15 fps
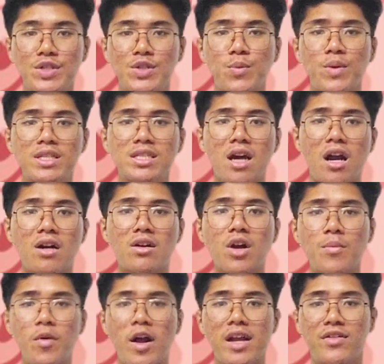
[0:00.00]
which are
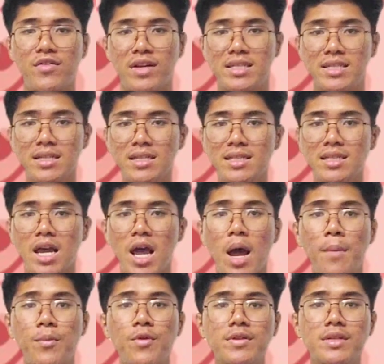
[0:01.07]
carbohydrates,
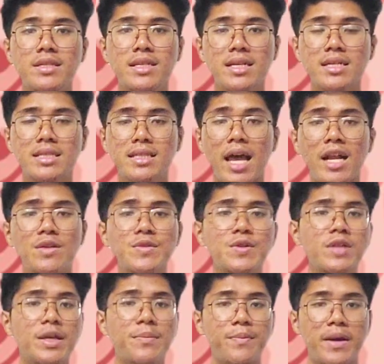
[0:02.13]
proteases, and also
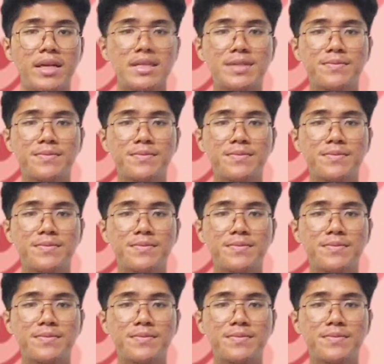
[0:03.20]
lipase.